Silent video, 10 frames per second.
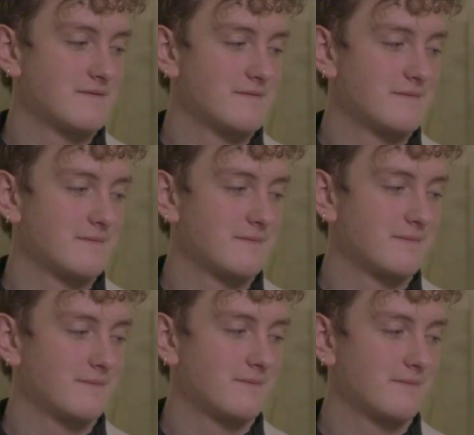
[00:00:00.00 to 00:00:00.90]

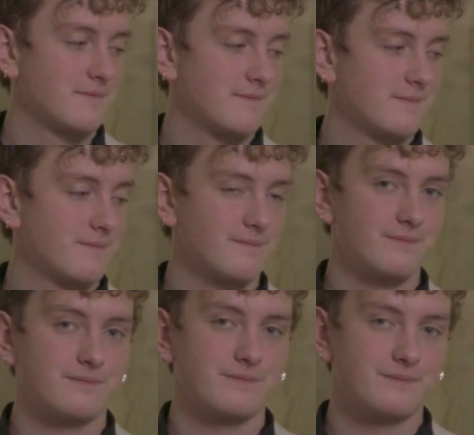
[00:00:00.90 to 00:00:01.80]

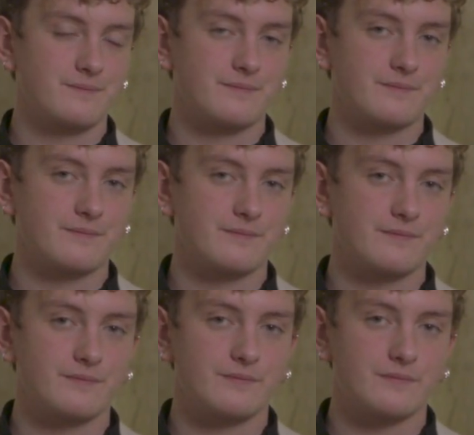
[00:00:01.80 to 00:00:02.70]

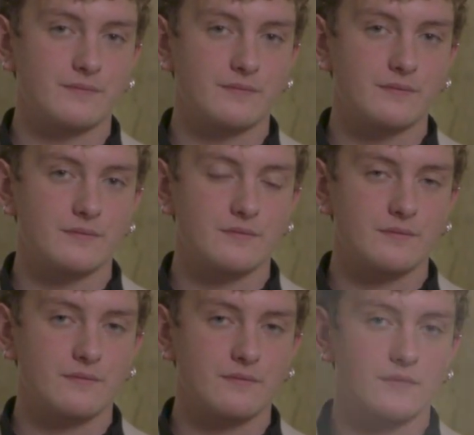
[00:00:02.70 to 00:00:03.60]
[no speech]